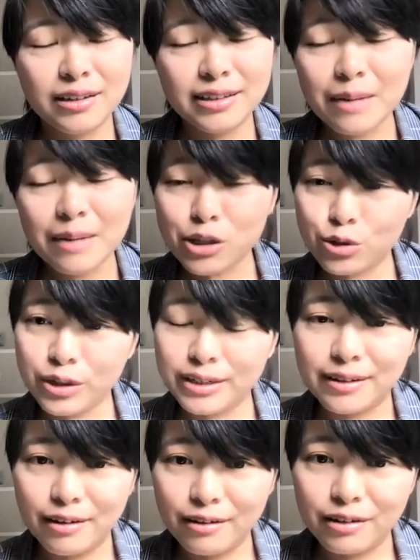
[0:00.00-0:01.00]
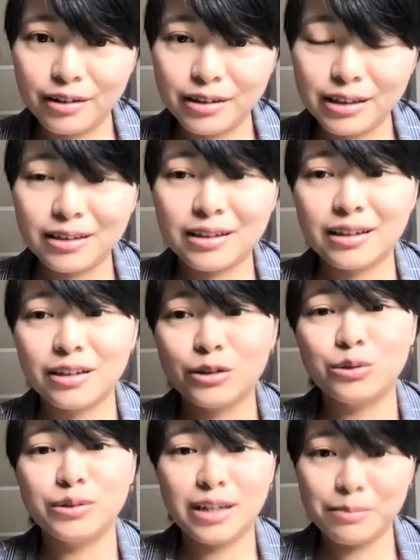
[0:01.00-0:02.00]
demonstrate their learning
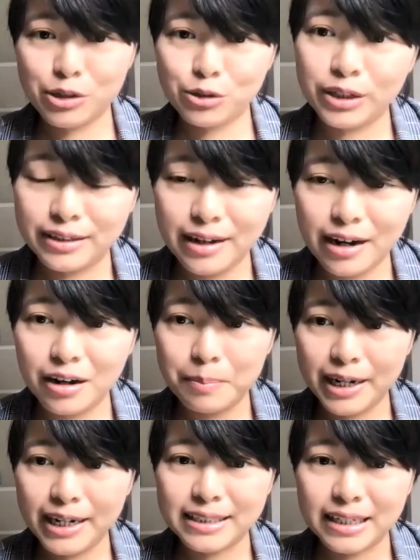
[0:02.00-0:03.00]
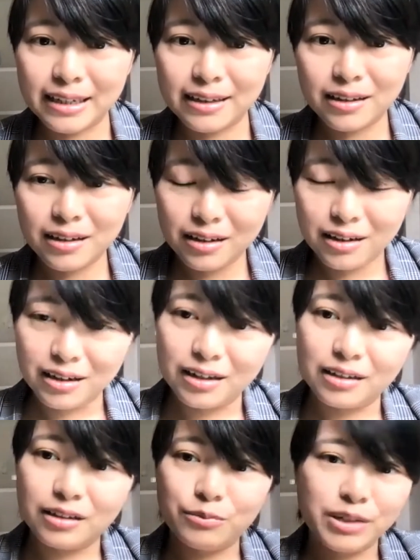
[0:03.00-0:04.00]
to demonstrate their ability
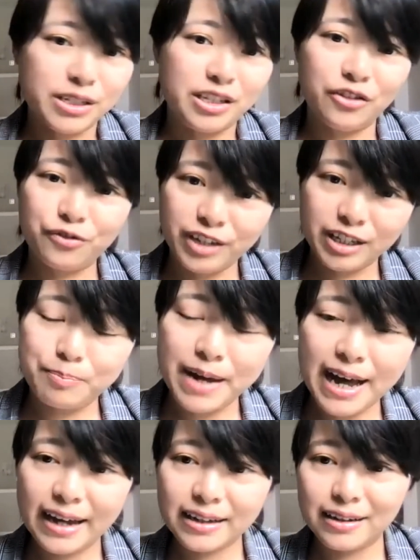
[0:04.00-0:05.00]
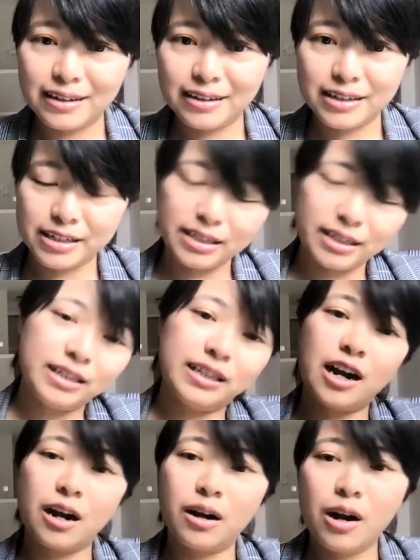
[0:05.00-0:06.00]
and receive feedback and see
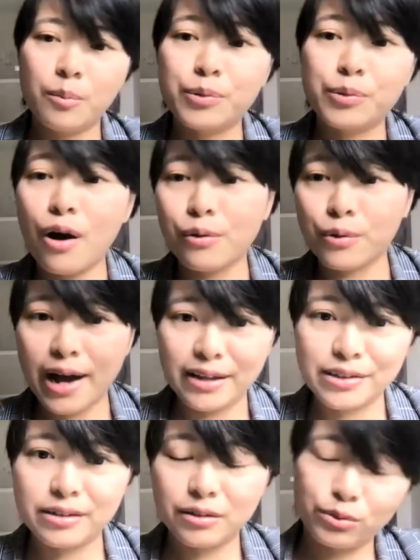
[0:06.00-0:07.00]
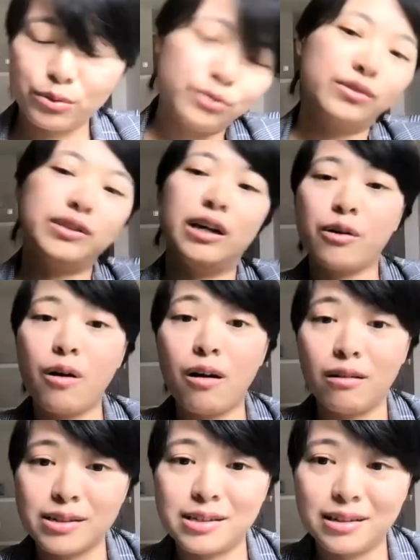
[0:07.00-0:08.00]
their progress through the
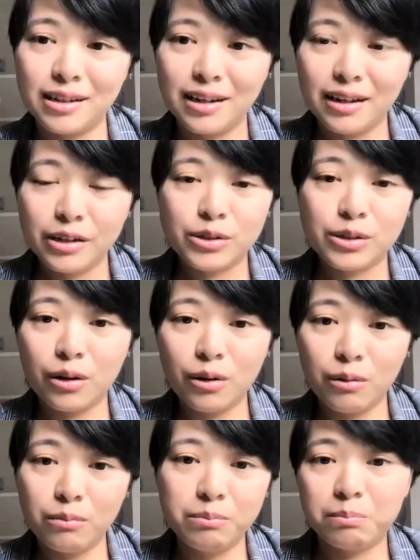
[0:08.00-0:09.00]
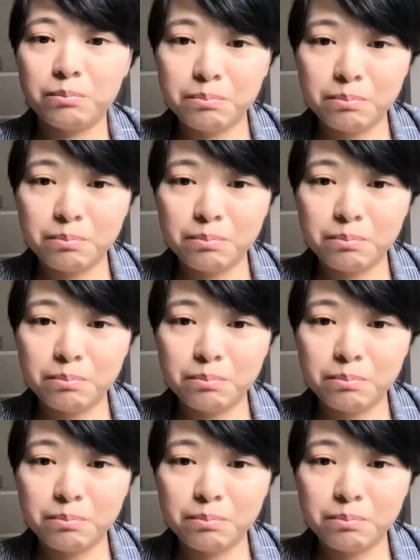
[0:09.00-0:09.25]
course. So